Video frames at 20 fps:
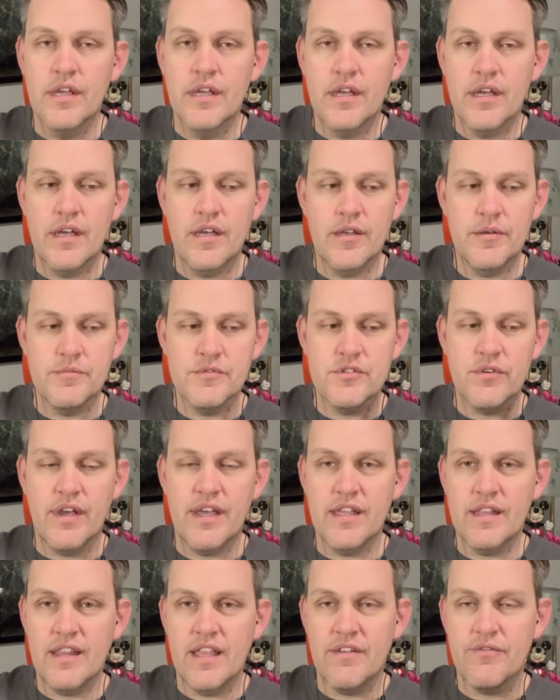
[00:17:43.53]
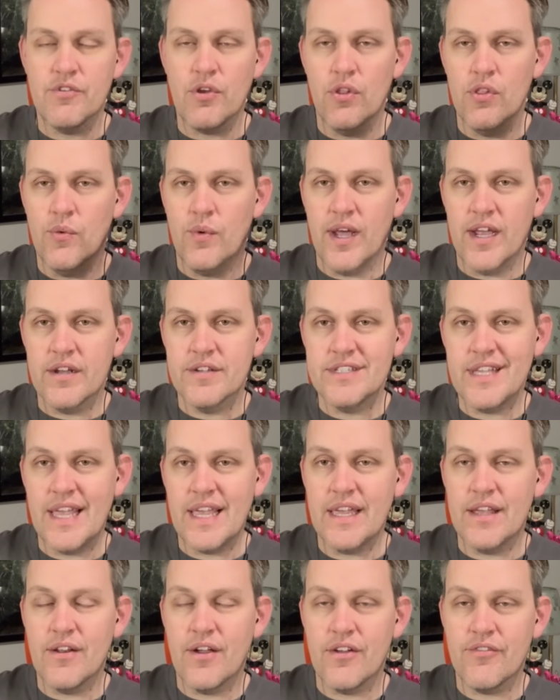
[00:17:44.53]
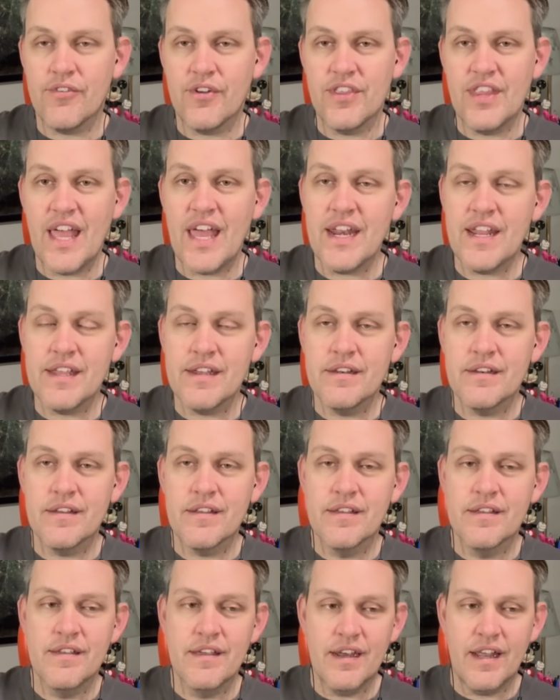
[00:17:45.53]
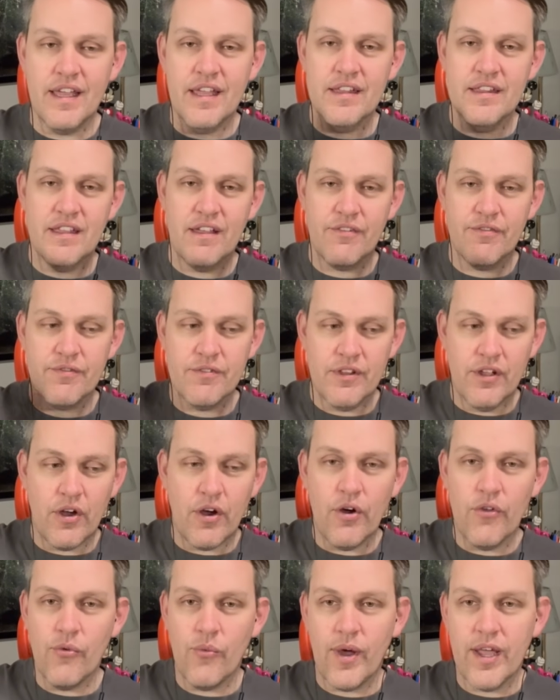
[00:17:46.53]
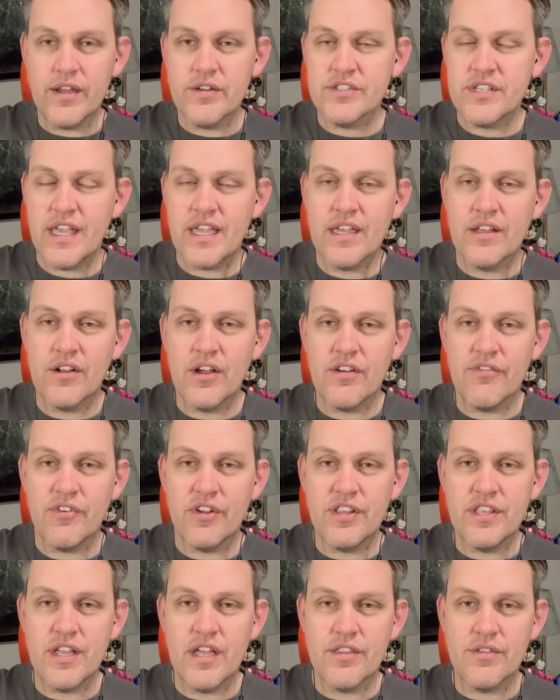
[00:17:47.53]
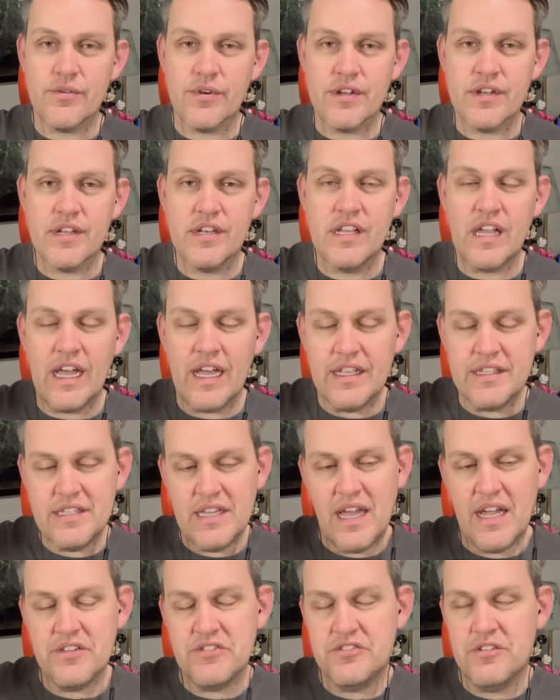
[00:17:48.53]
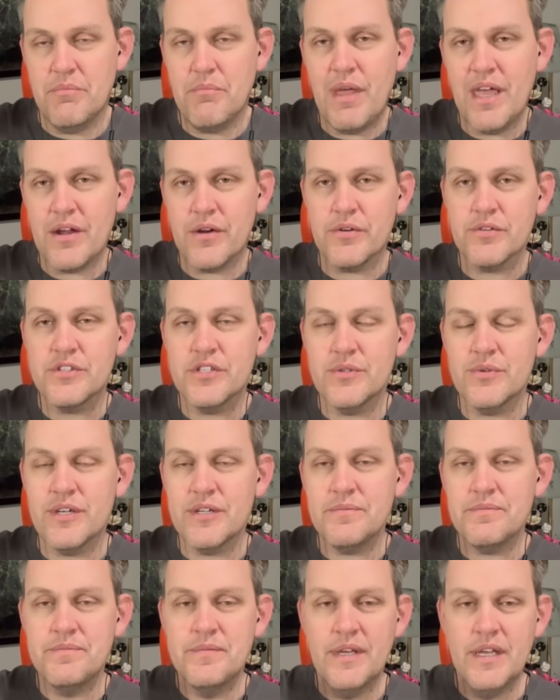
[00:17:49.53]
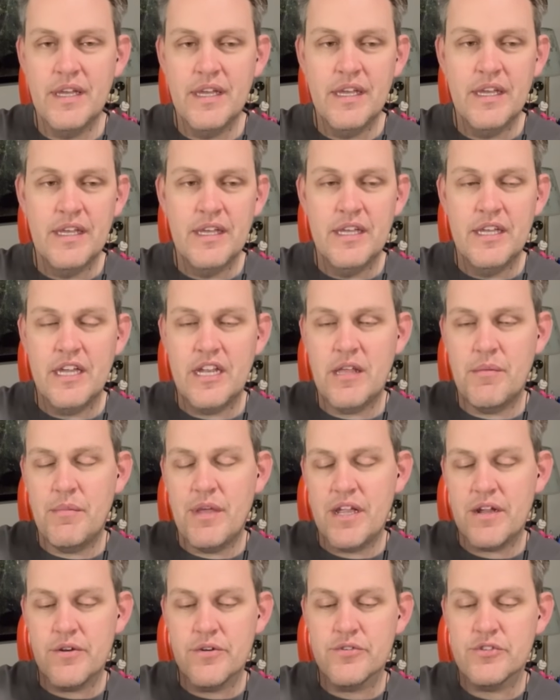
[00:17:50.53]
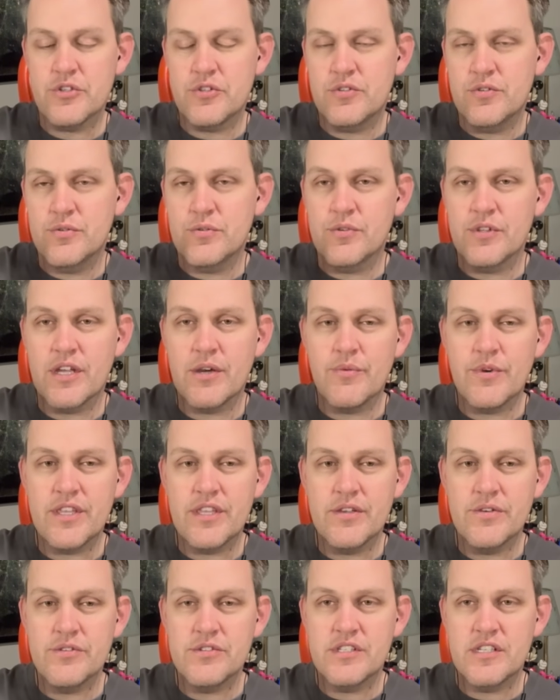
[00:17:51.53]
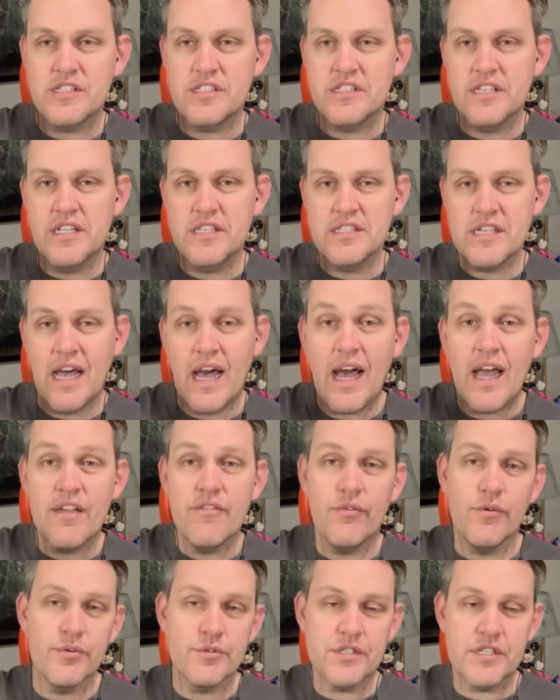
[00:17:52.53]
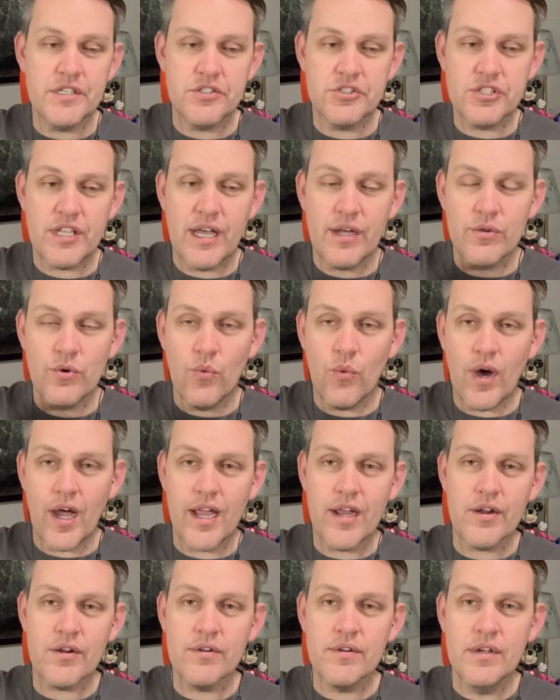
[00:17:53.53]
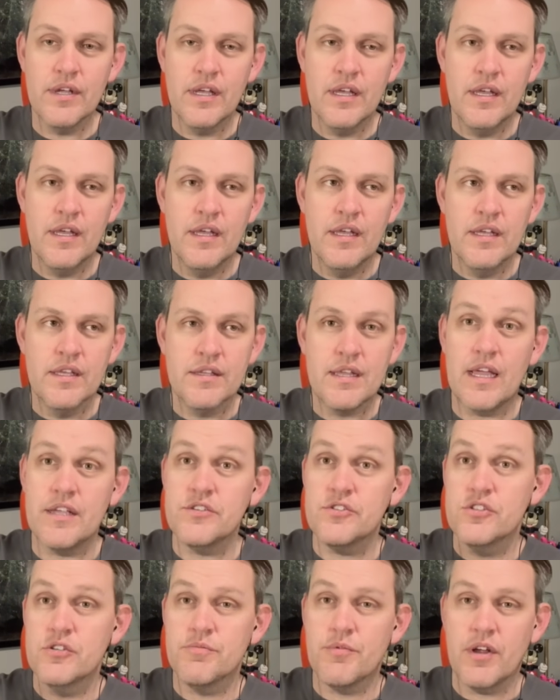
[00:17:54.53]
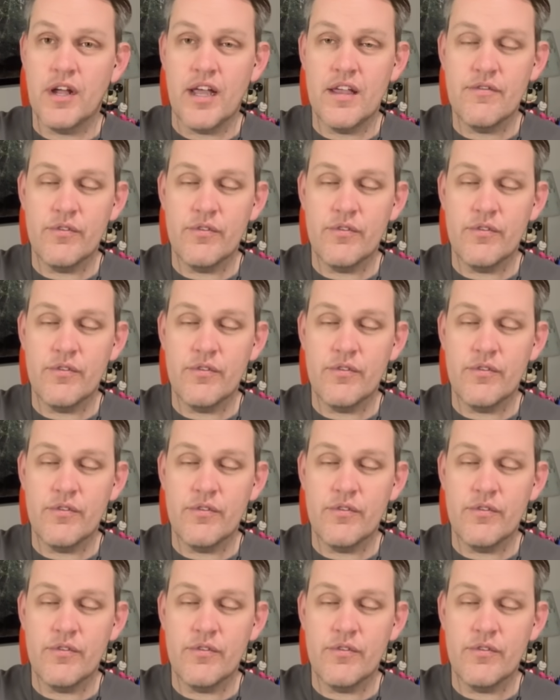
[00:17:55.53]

um, so I had left all the wires hanging off on that end, and I had left all the wires hanging off on the other end, and I attached a megger to it. And a megger is a tool that we use that sends high voltage down a wire, not super high